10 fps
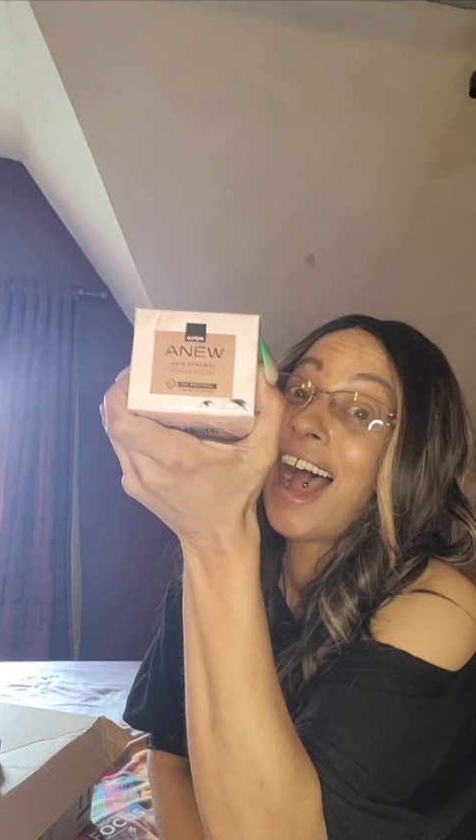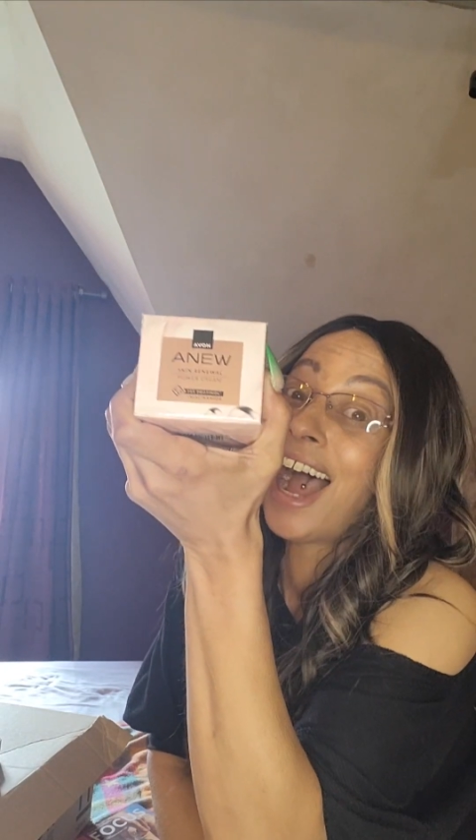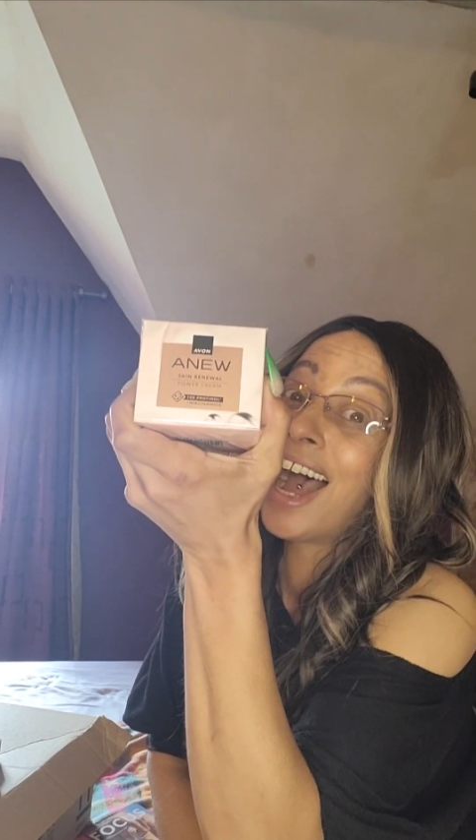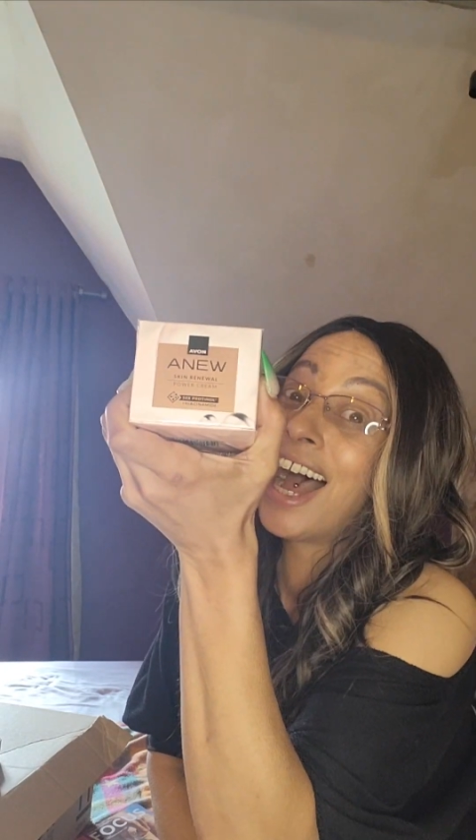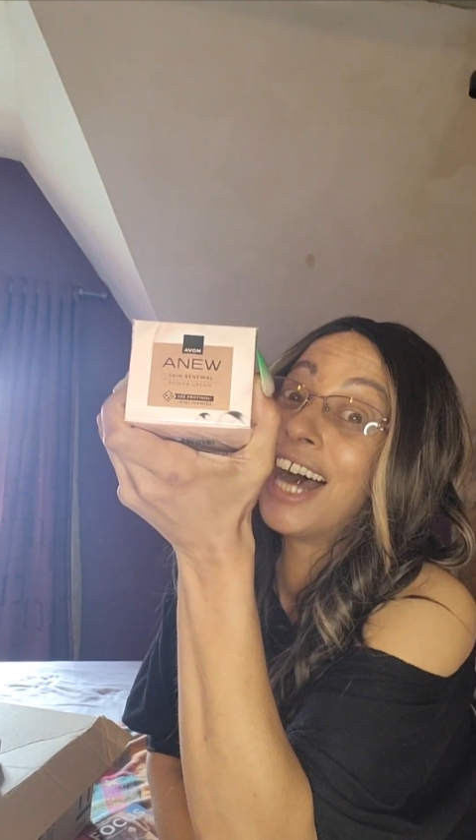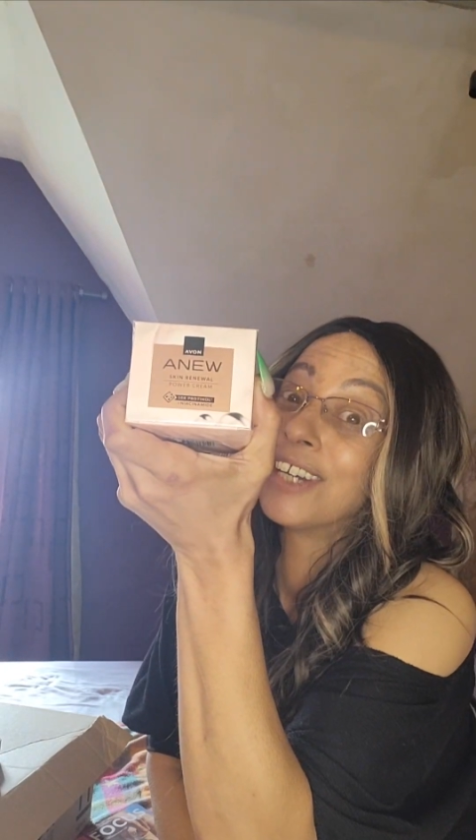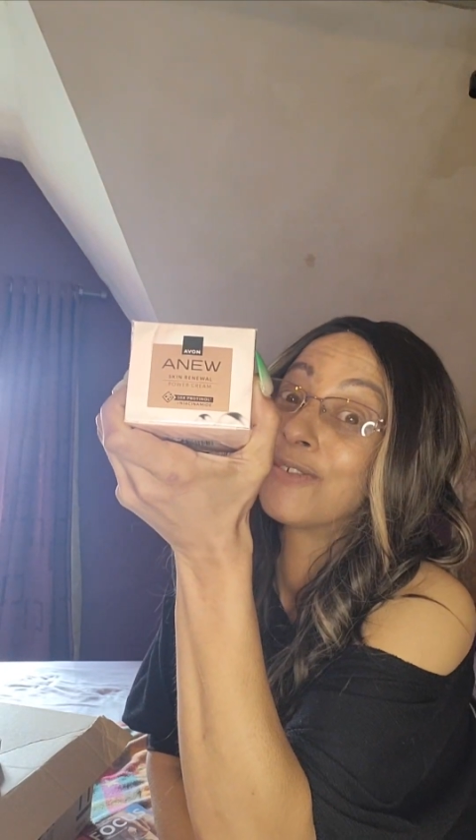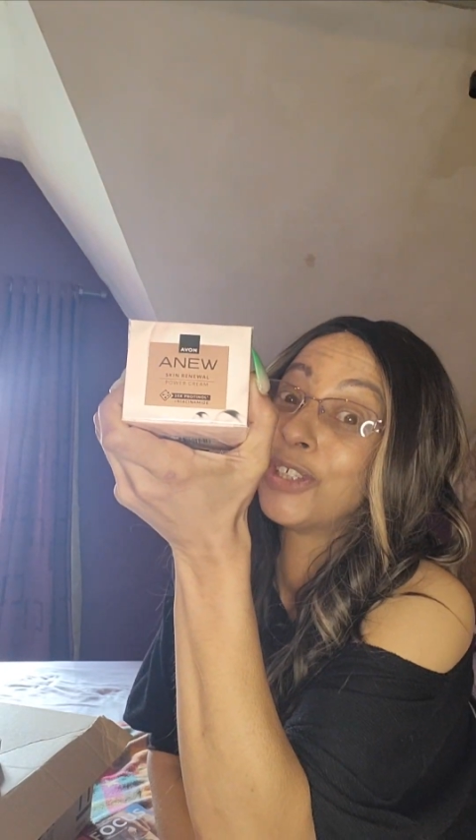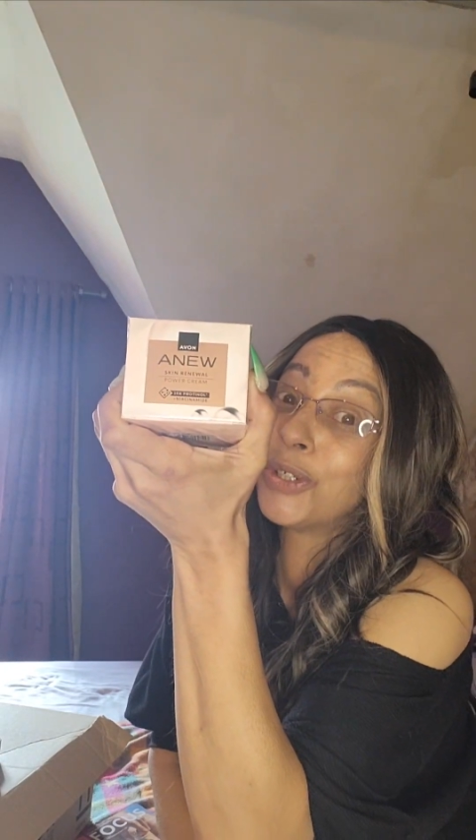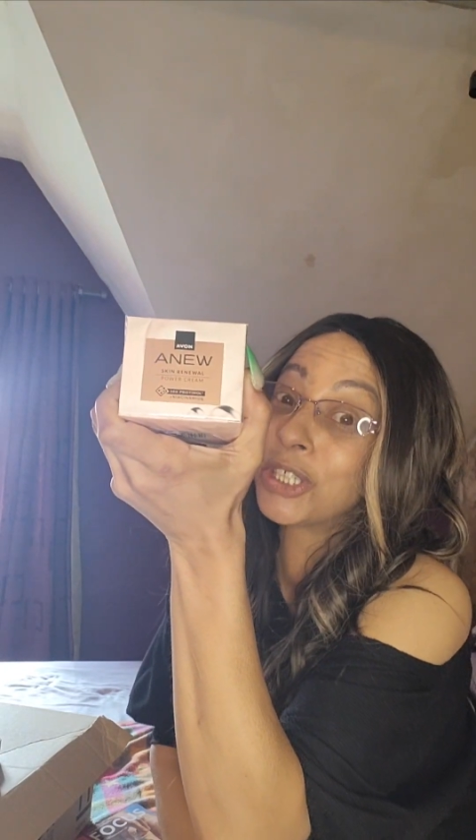And
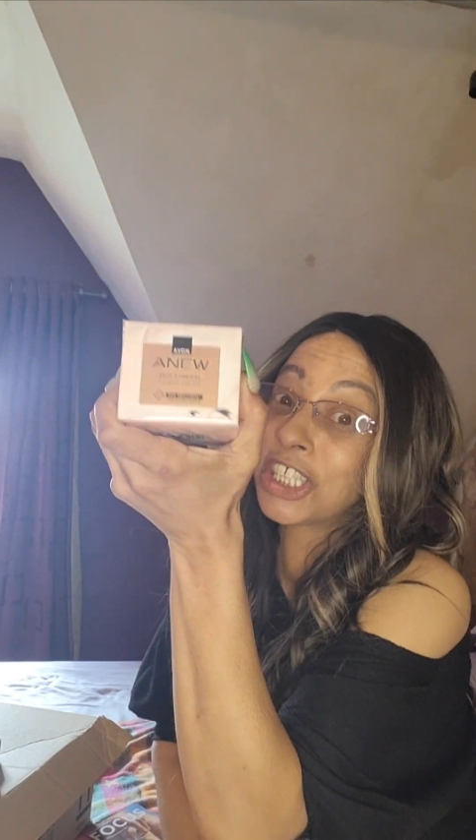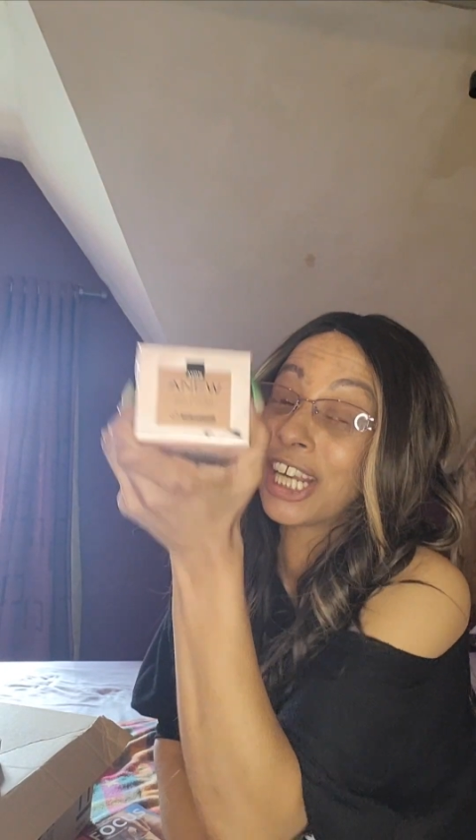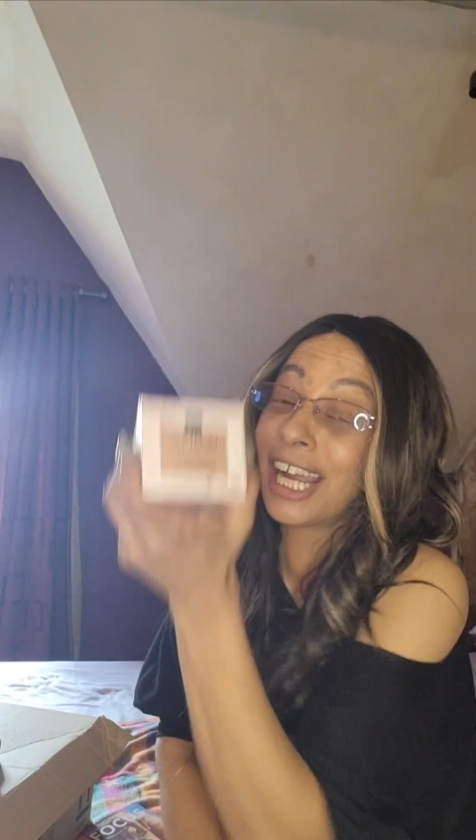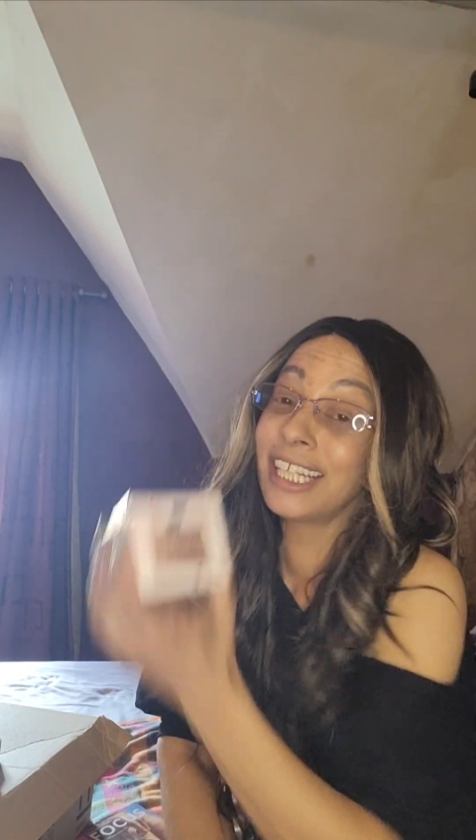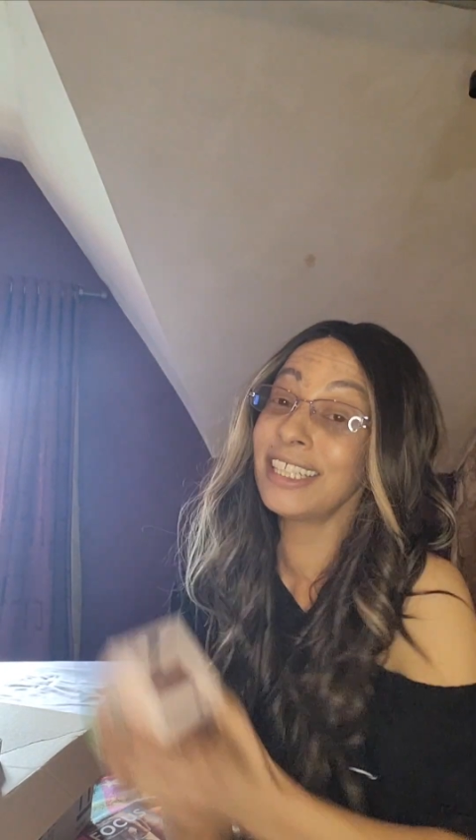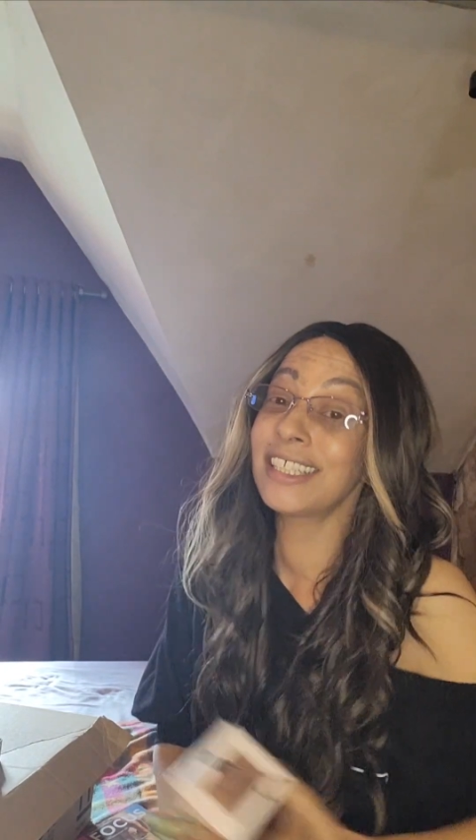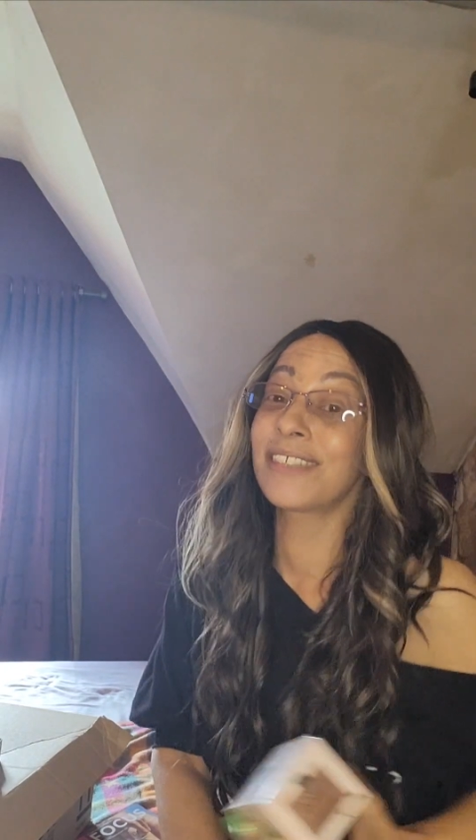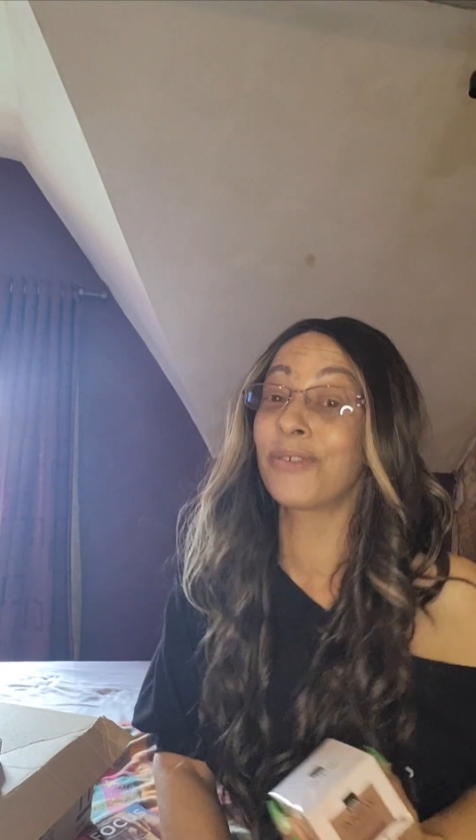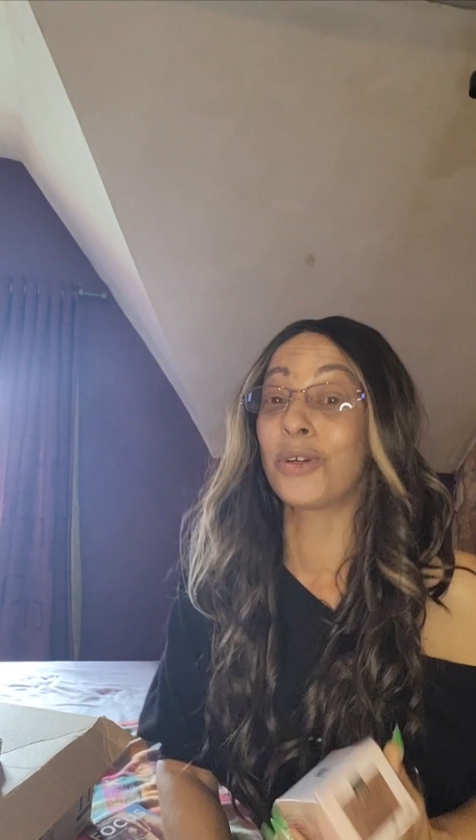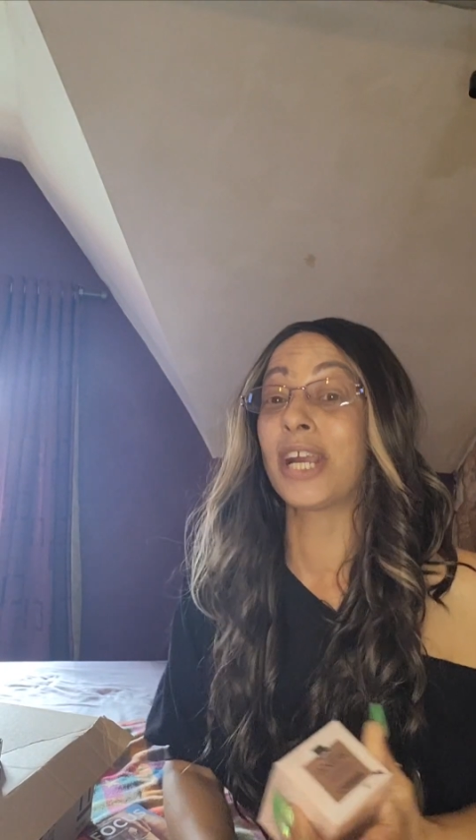for your
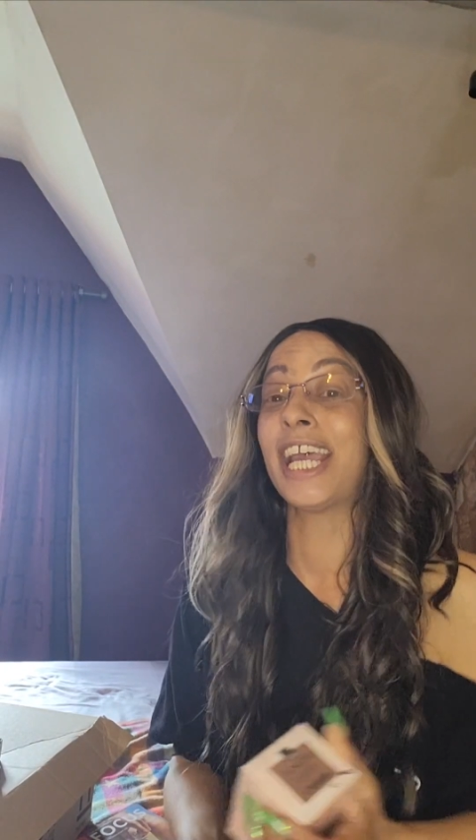chance for